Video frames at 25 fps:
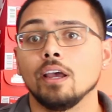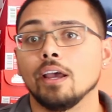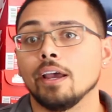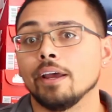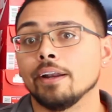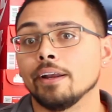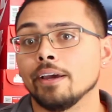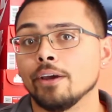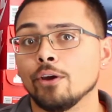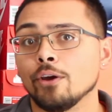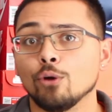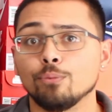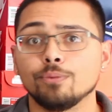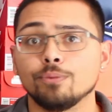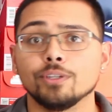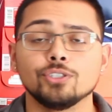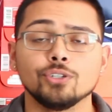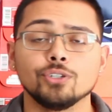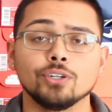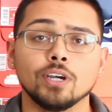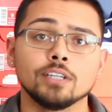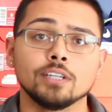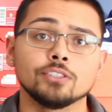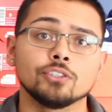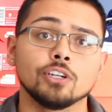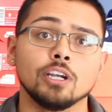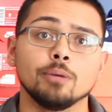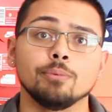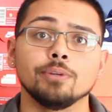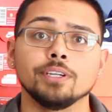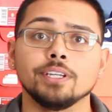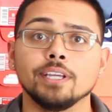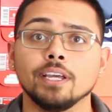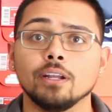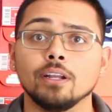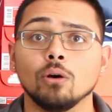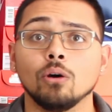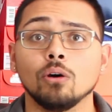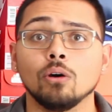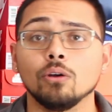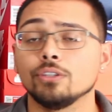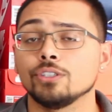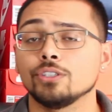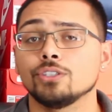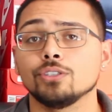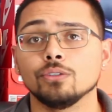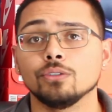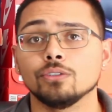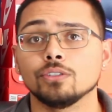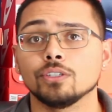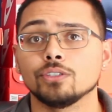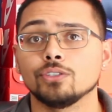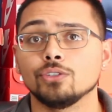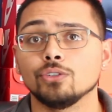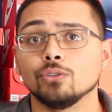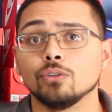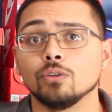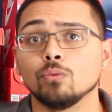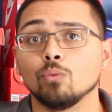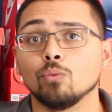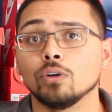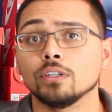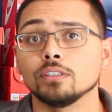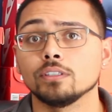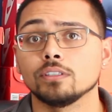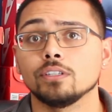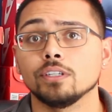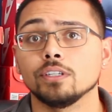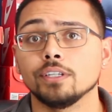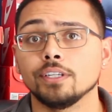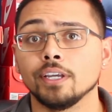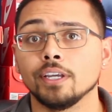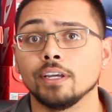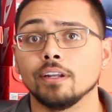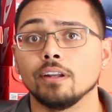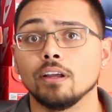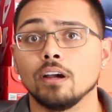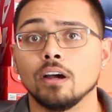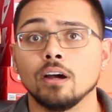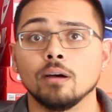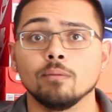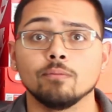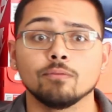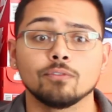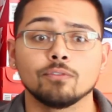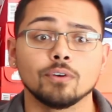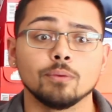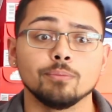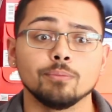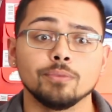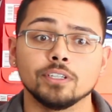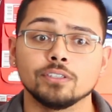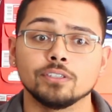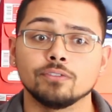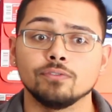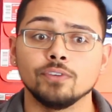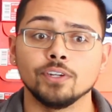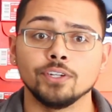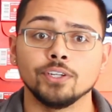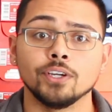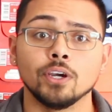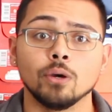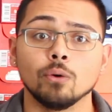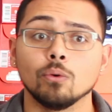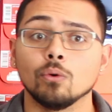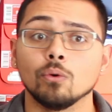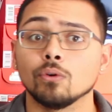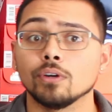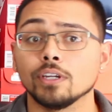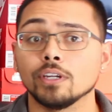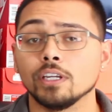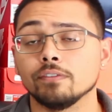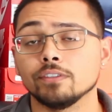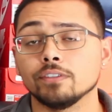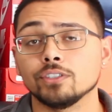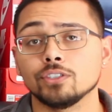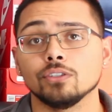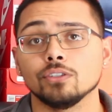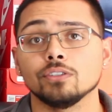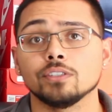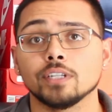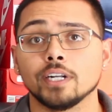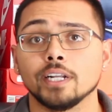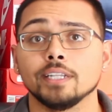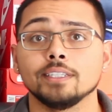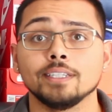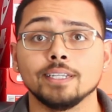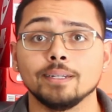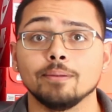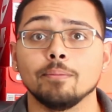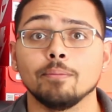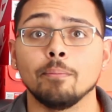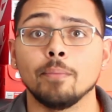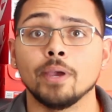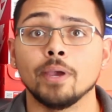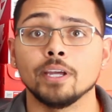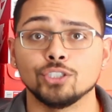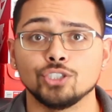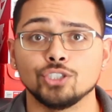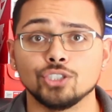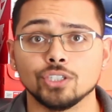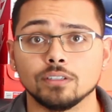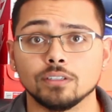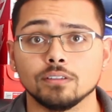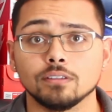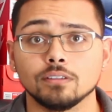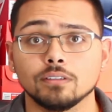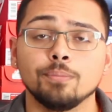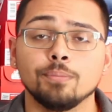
And I hope that you guys are able to get all the shoes that you would want to get from this video, or even shoes that I didn't mention.